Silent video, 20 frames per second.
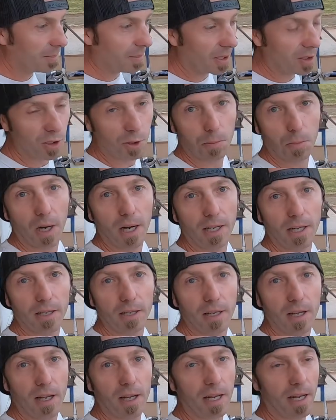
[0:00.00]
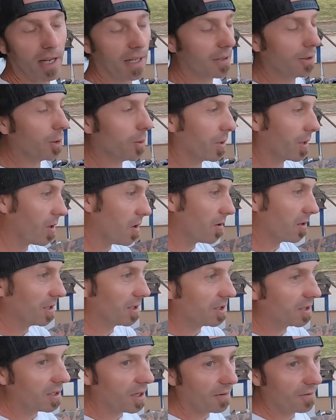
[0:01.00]
budget-minded in doing all
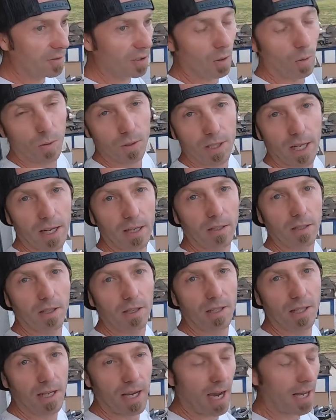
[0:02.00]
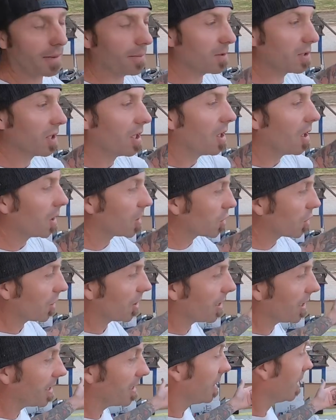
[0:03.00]
this stuff. So we'll take a look at the items. I'll show
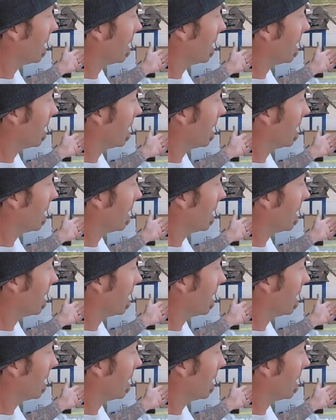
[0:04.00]
you,